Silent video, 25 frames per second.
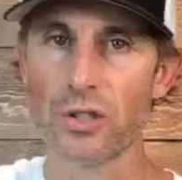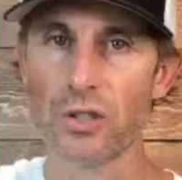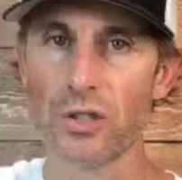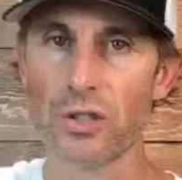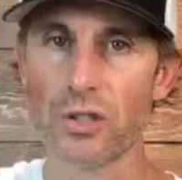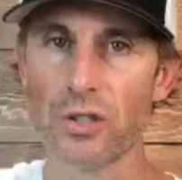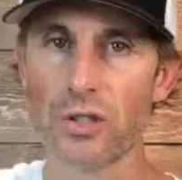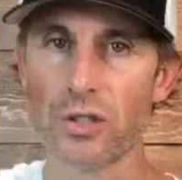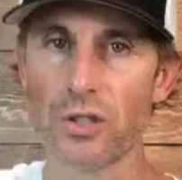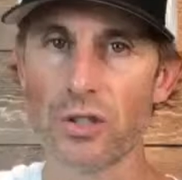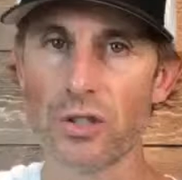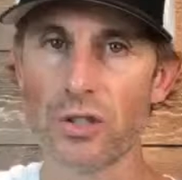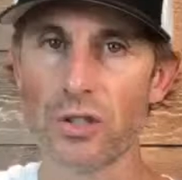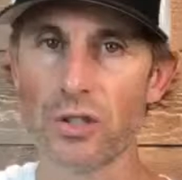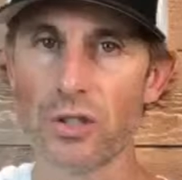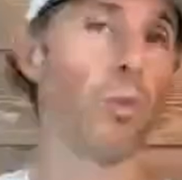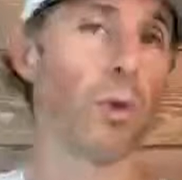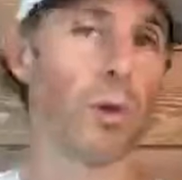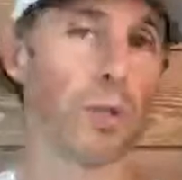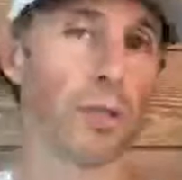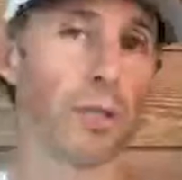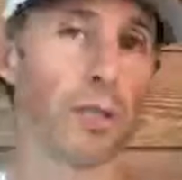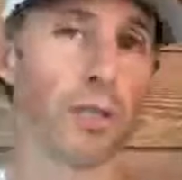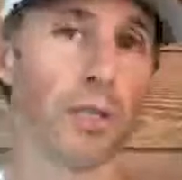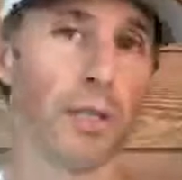don't know
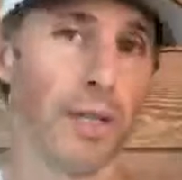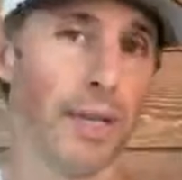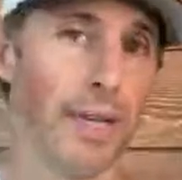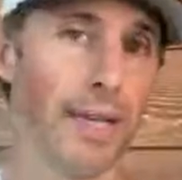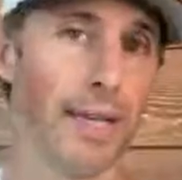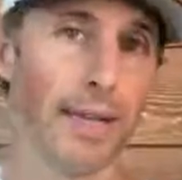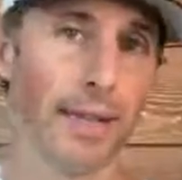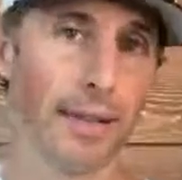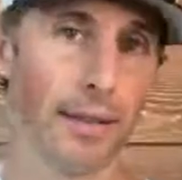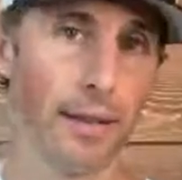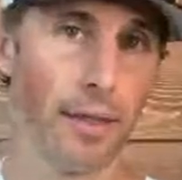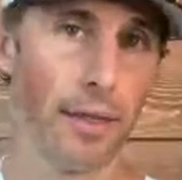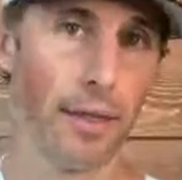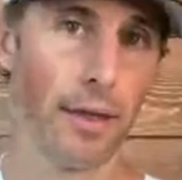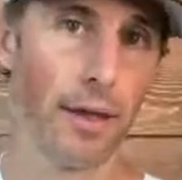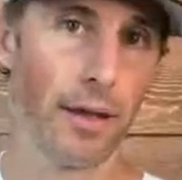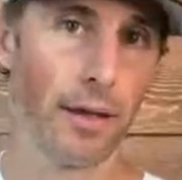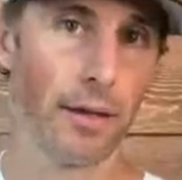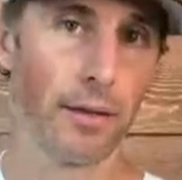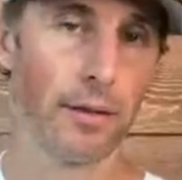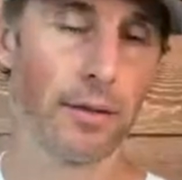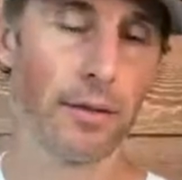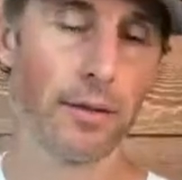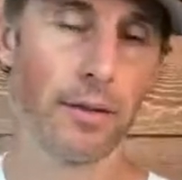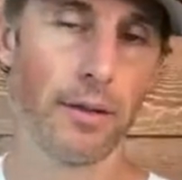what's in the thing.
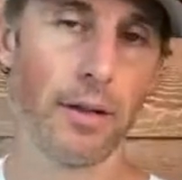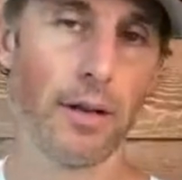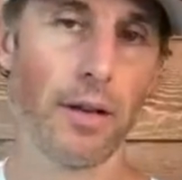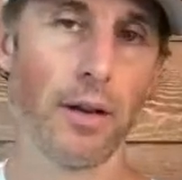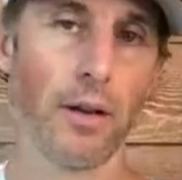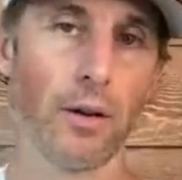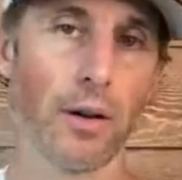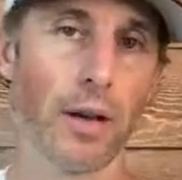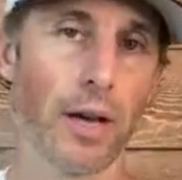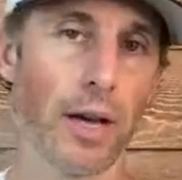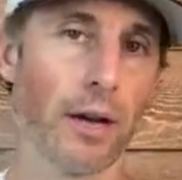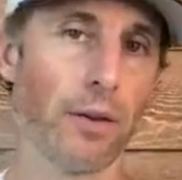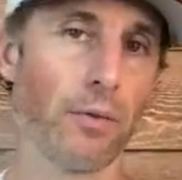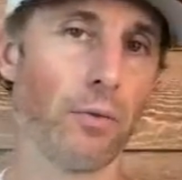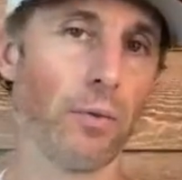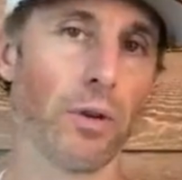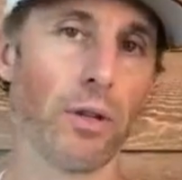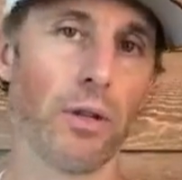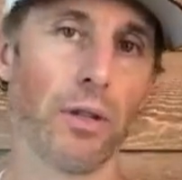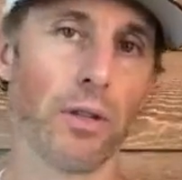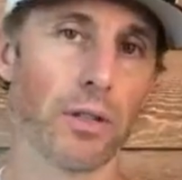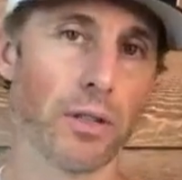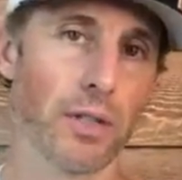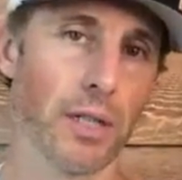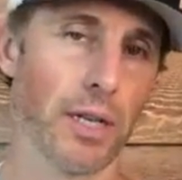They know kind of what
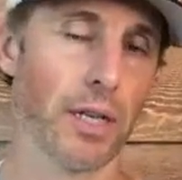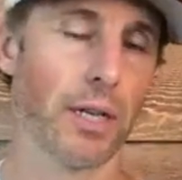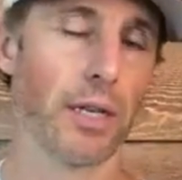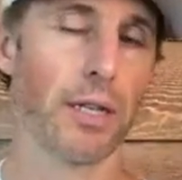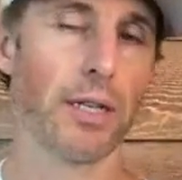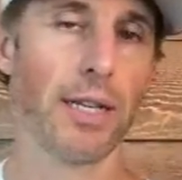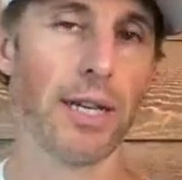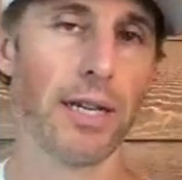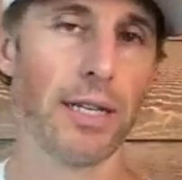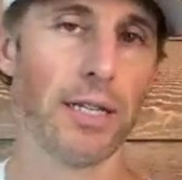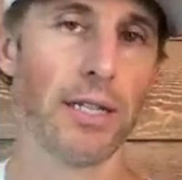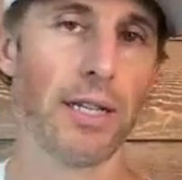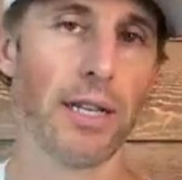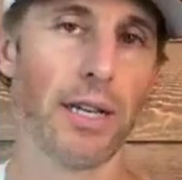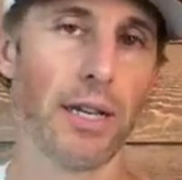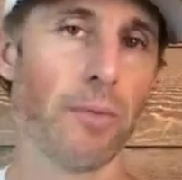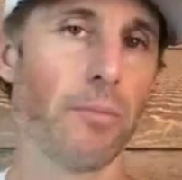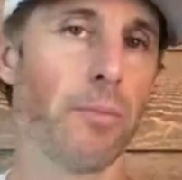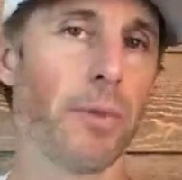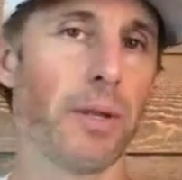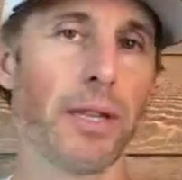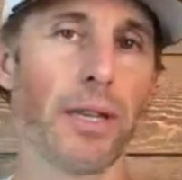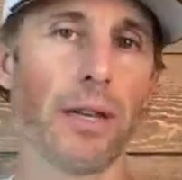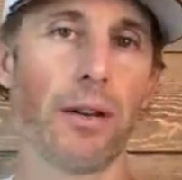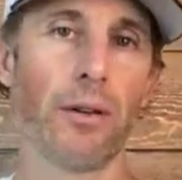it looks like or tastes
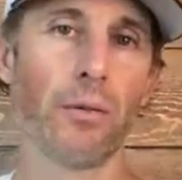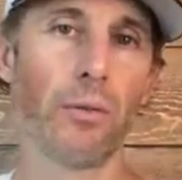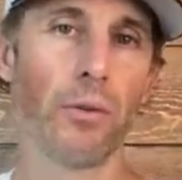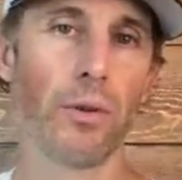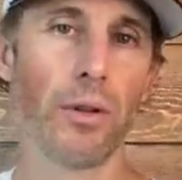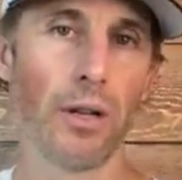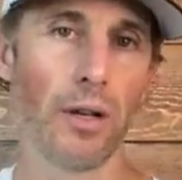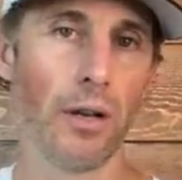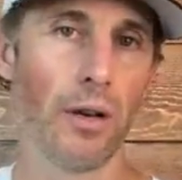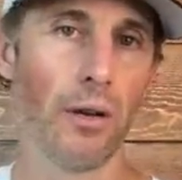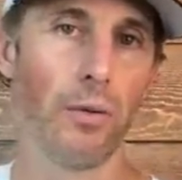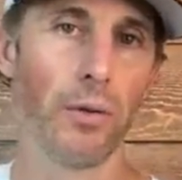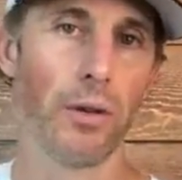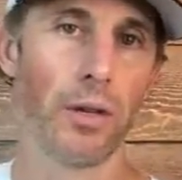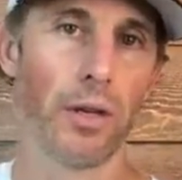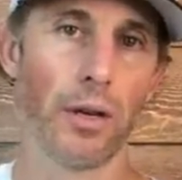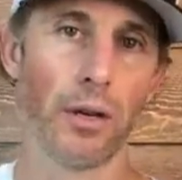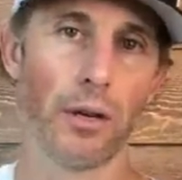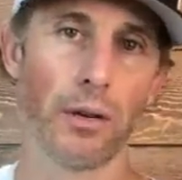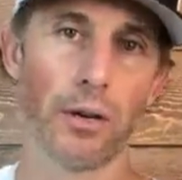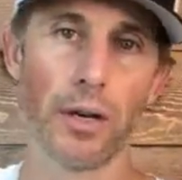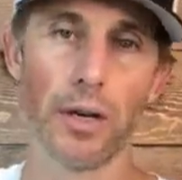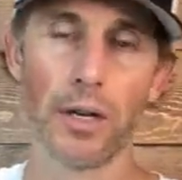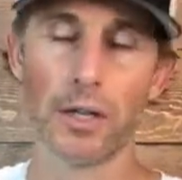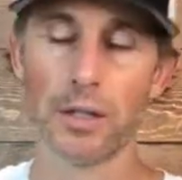like, but they don't really know what the
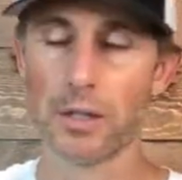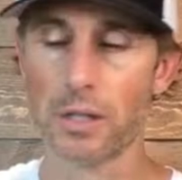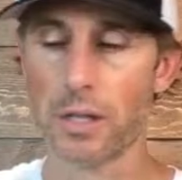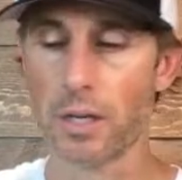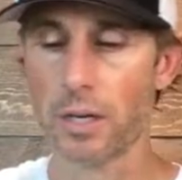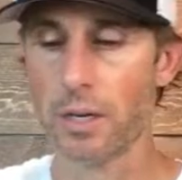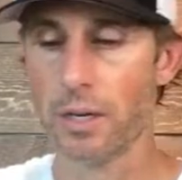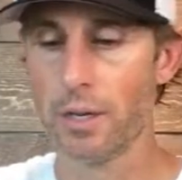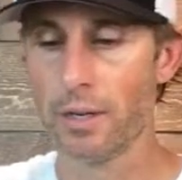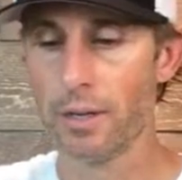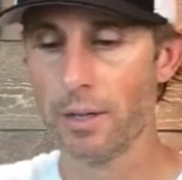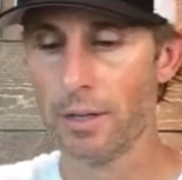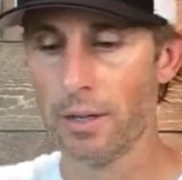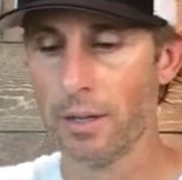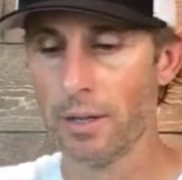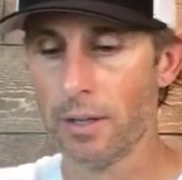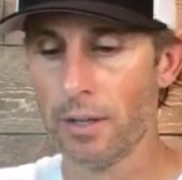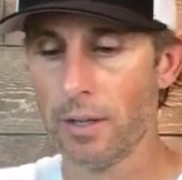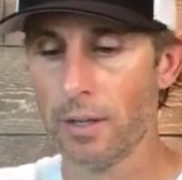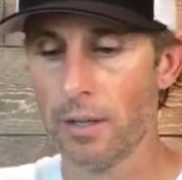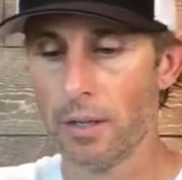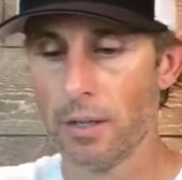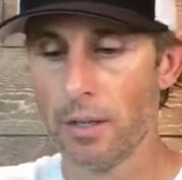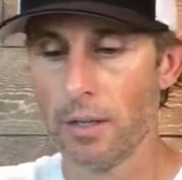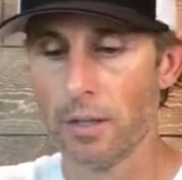ingredients are.
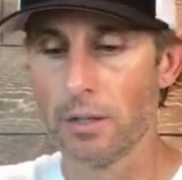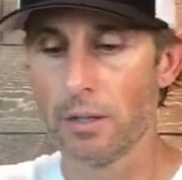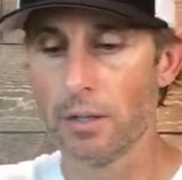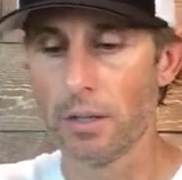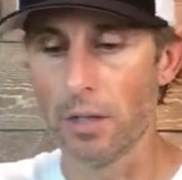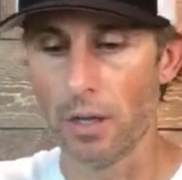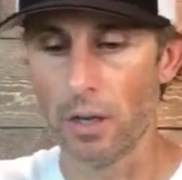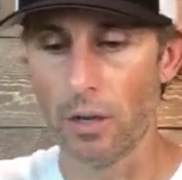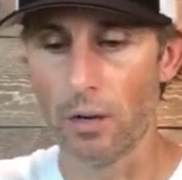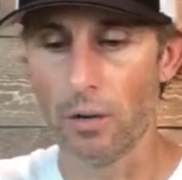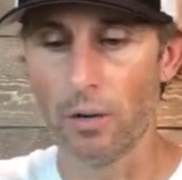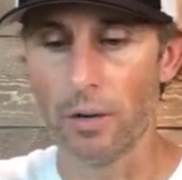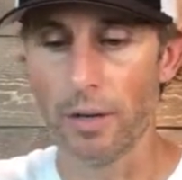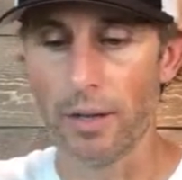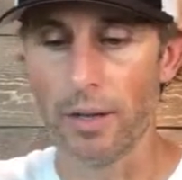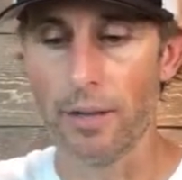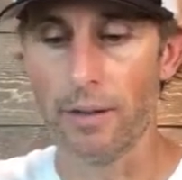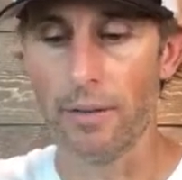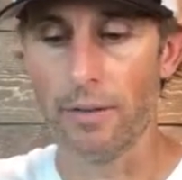So